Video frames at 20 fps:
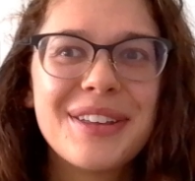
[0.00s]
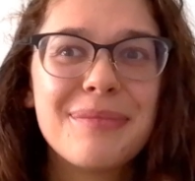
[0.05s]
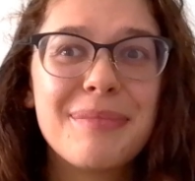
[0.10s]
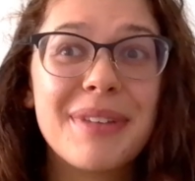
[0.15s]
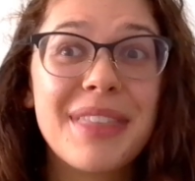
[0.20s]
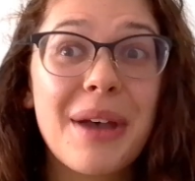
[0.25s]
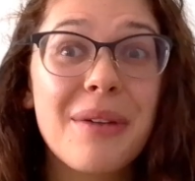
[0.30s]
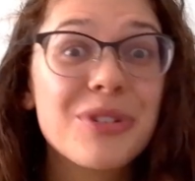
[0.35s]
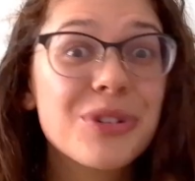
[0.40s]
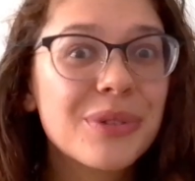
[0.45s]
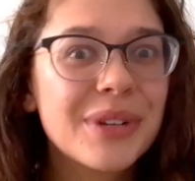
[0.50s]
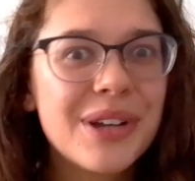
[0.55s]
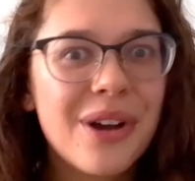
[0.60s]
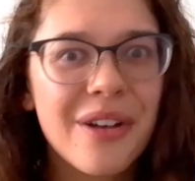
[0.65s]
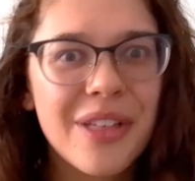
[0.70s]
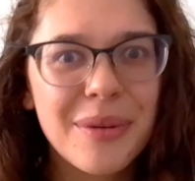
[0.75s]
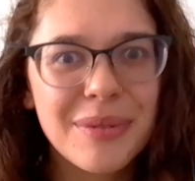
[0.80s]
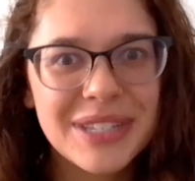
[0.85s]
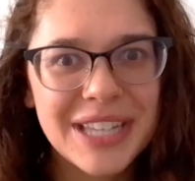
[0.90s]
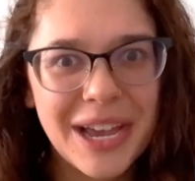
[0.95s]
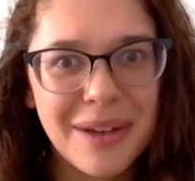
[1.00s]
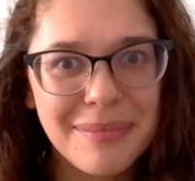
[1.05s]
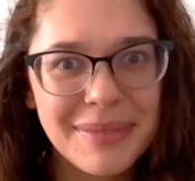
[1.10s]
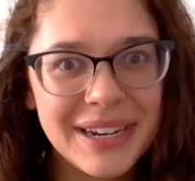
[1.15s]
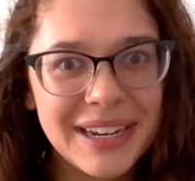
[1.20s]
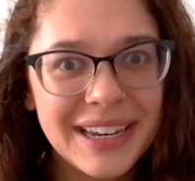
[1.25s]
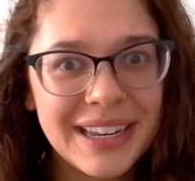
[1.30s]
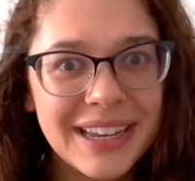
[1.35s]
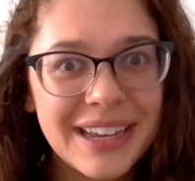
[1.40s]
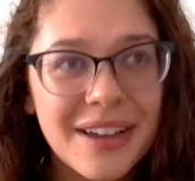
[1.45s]
But that was really all that was
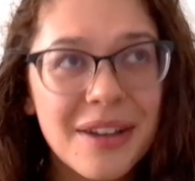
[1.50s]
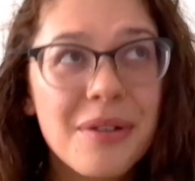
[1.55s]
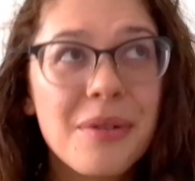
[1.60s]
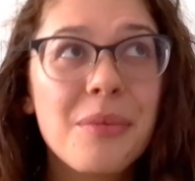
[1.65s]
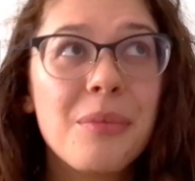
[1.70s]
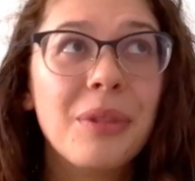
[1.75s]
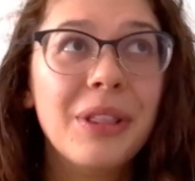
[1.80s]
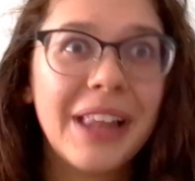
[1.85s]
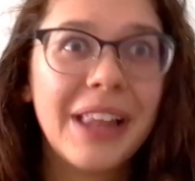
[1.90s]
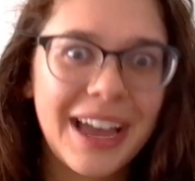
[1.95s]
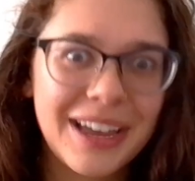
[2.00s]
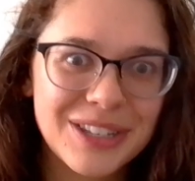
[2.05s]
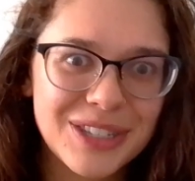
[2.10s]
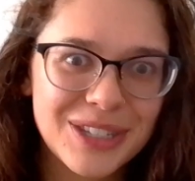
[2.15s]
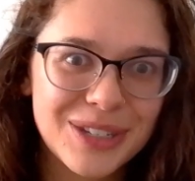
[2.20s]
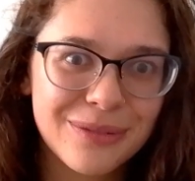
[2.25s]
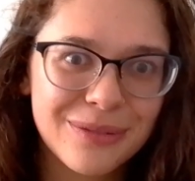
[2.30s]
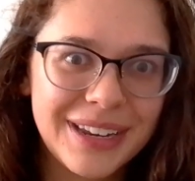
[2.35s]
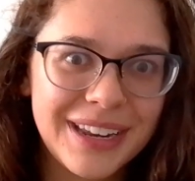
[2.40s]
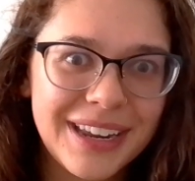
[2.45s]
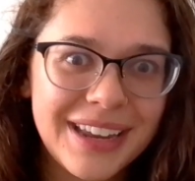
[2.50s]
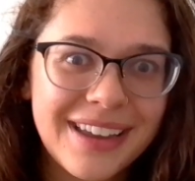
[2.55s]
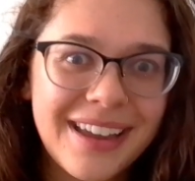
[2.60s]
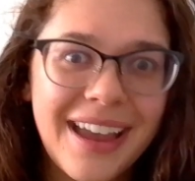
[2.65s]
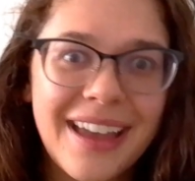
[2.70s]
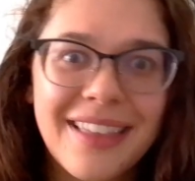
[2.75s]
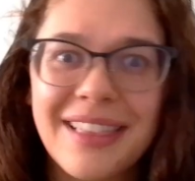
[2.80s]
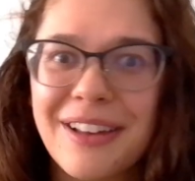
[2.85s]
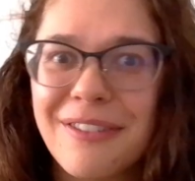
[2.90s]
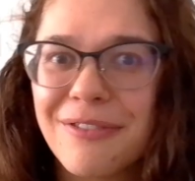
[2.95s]
happening last week.
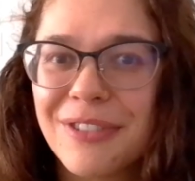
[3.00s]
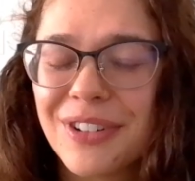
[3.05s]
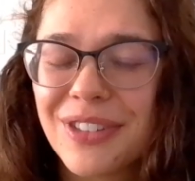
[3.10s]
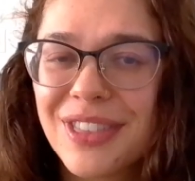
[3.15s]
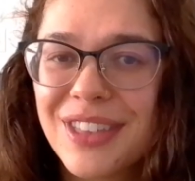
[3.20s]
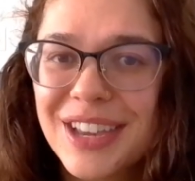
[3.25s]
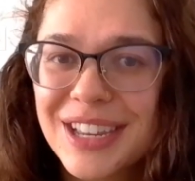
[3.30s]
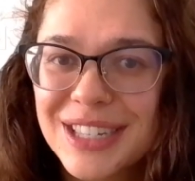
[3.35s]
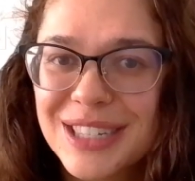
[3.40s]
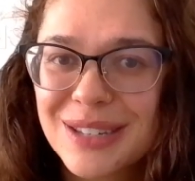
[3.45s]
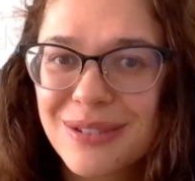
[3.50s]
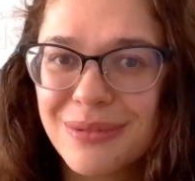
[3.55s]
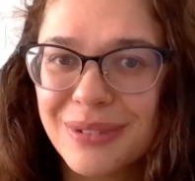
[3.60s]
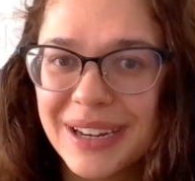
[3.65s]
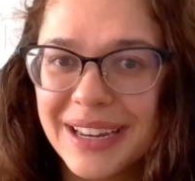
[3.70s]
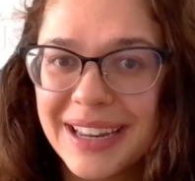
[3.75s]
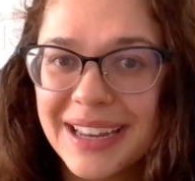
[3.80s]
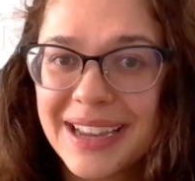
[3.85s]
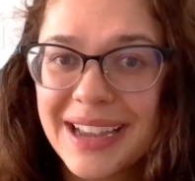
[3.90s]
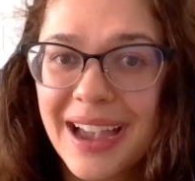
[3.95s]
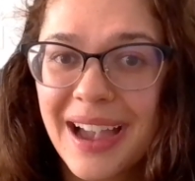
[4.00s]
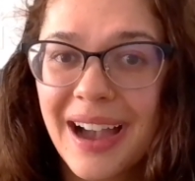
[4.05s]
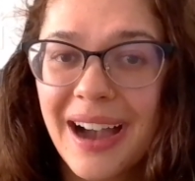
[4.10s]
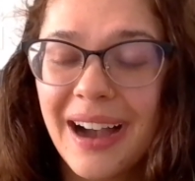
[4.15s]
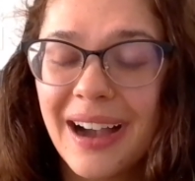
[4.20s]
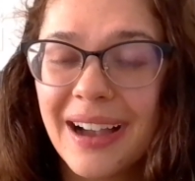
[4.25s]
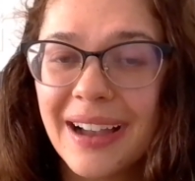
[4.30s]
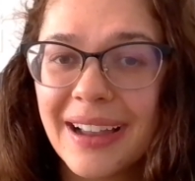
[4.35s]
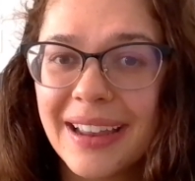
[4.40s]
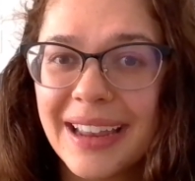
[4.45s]
And then for this week,
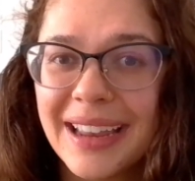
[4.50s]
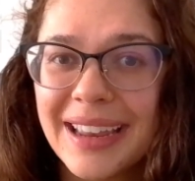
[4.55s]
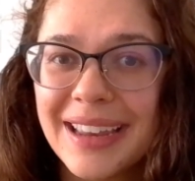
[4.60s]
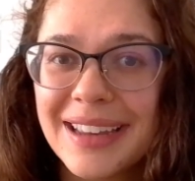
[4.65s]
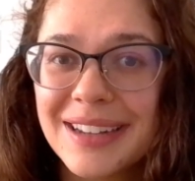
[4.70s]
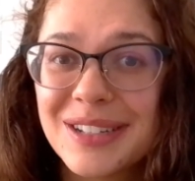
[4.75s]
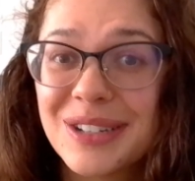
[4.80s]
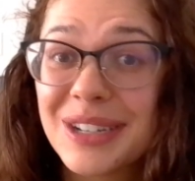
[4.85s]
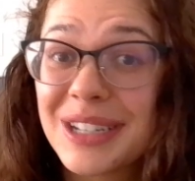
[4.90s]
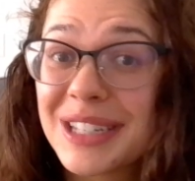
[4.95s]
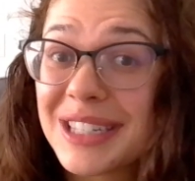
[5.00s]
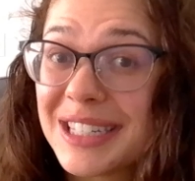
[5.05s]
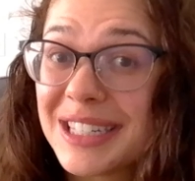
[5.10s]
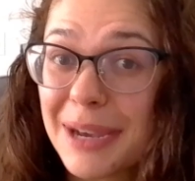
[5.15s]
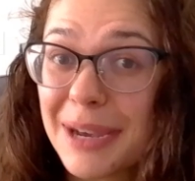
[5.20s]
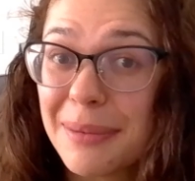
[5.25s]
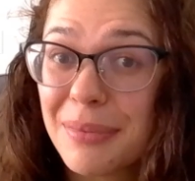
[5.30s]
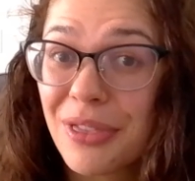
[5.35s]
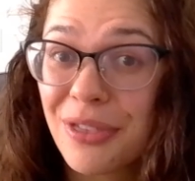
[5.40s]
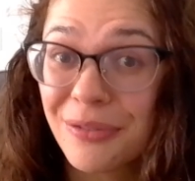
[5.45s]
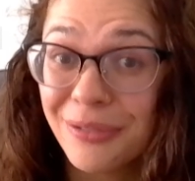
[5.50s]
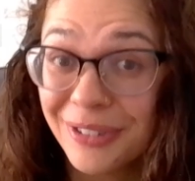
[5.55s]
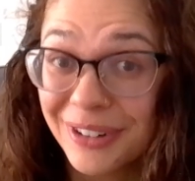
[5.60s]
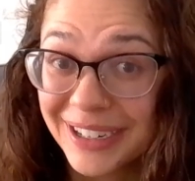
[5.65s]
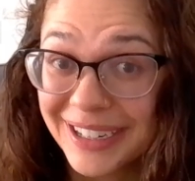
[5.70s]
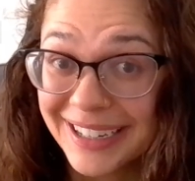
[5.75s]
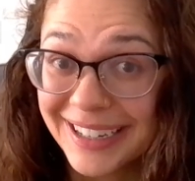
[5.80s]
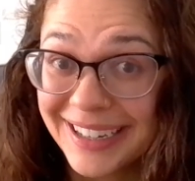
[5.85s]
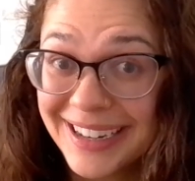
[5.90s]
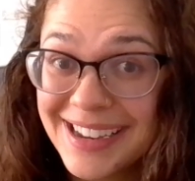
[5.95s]
I took step
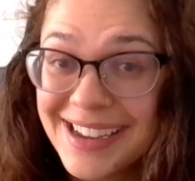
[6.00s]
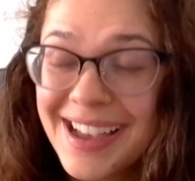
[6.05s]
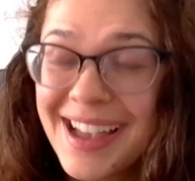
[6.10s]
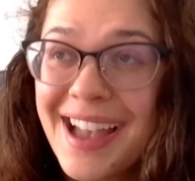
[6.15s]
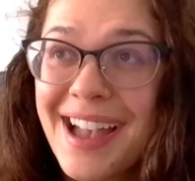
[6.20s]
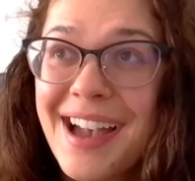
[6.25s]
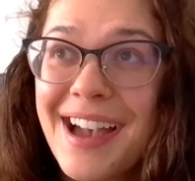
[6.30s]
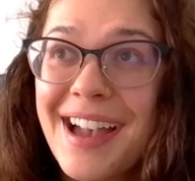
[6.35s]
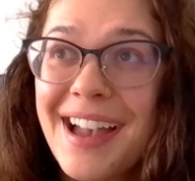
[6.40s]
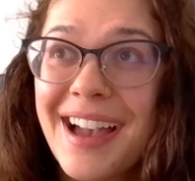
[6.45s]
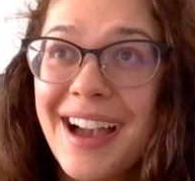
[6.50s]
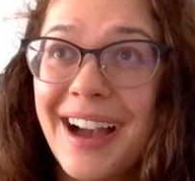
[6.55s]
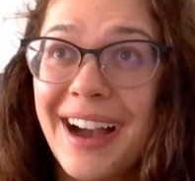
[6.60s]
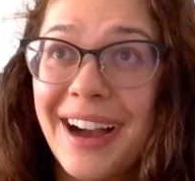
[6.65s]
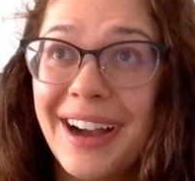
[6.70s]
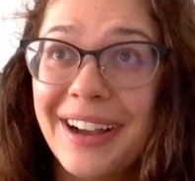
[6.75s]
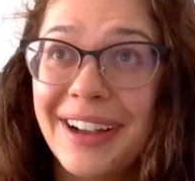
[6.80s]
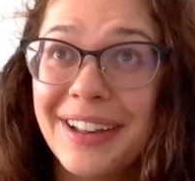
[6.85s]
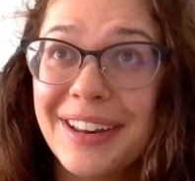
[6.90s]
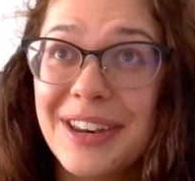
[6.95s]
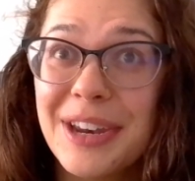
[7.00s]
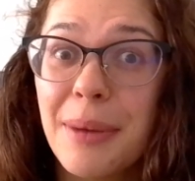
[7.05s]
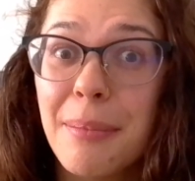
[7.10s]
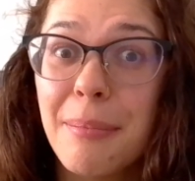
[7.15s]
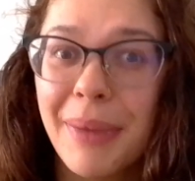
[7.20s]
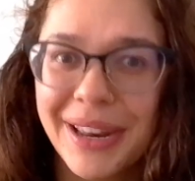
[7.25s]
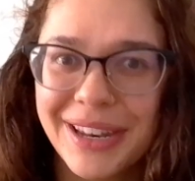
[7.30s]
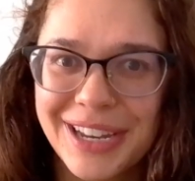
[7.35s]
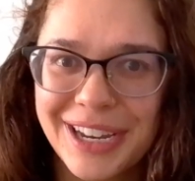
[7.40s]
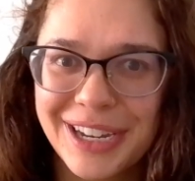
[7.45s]
3 on
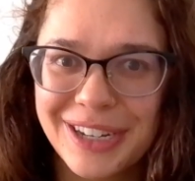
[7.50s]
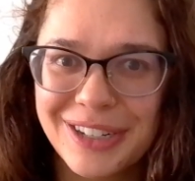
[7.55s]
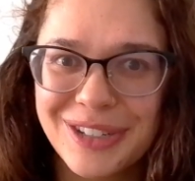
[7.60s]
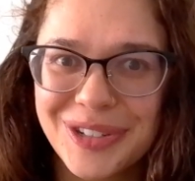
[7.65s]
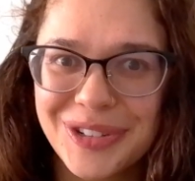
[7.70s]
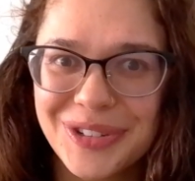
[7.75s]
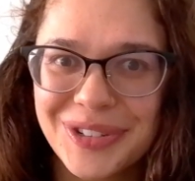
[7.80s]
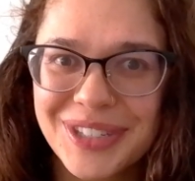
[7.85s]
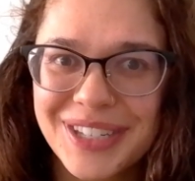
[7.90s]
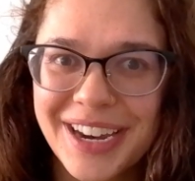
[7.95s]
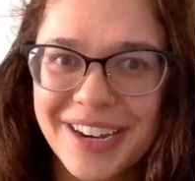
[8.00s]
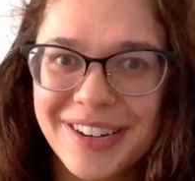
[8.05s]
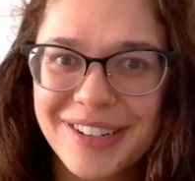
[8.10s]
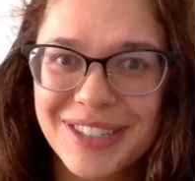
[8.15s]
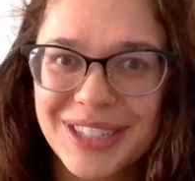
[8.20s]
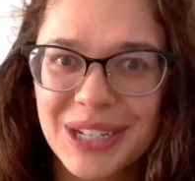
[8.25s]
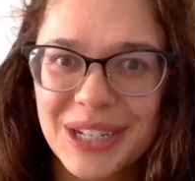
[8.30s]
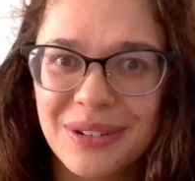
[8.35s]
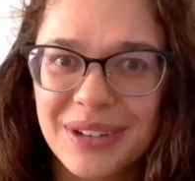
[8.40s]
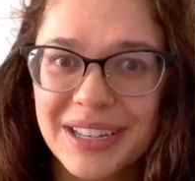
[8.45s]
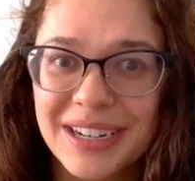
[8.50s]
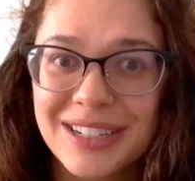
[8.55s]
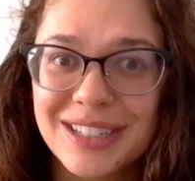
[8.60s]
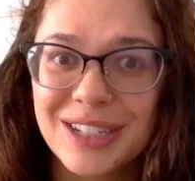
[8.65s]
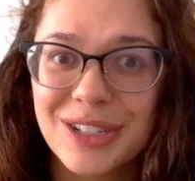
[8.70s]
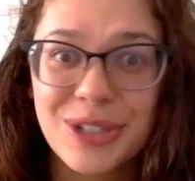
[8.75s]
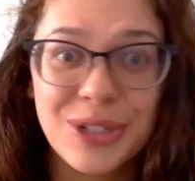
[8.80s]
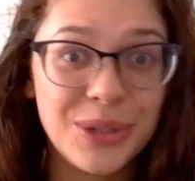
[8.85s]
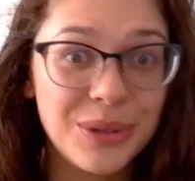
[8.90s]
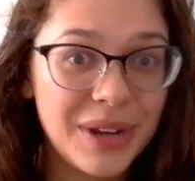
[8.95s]
Monday and Tuesday. So it is
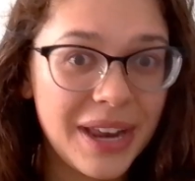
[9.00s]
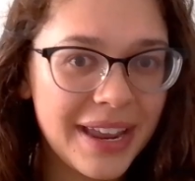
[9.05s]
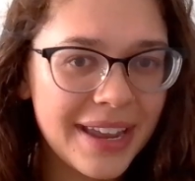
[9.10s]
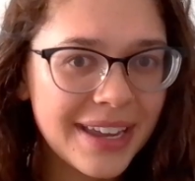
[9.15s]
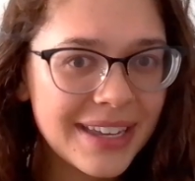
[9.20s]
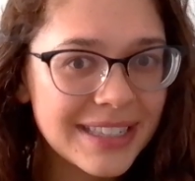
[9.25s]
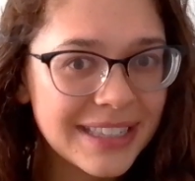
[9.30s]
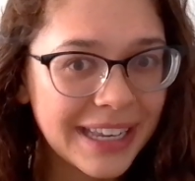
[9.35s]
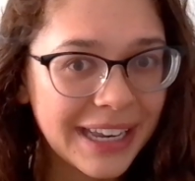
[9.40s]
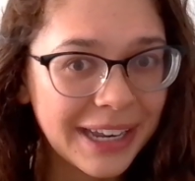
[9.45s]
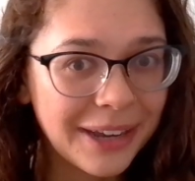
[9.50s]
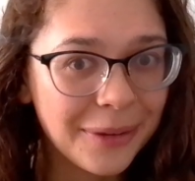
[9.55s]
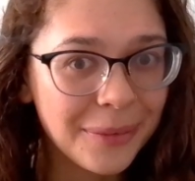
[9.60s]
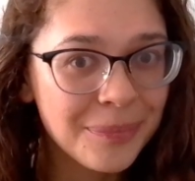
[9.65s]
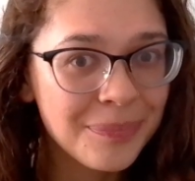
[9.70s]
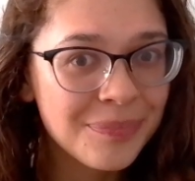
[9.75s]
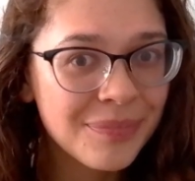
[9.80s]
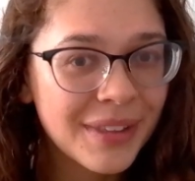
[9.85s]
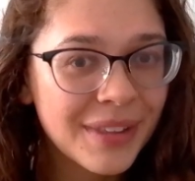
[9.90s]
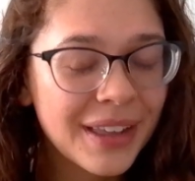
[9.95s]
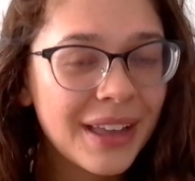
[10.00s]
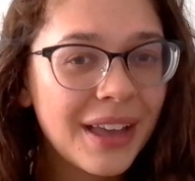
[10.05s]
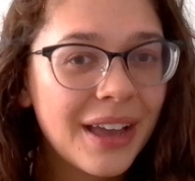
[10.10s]
a 2-day exam,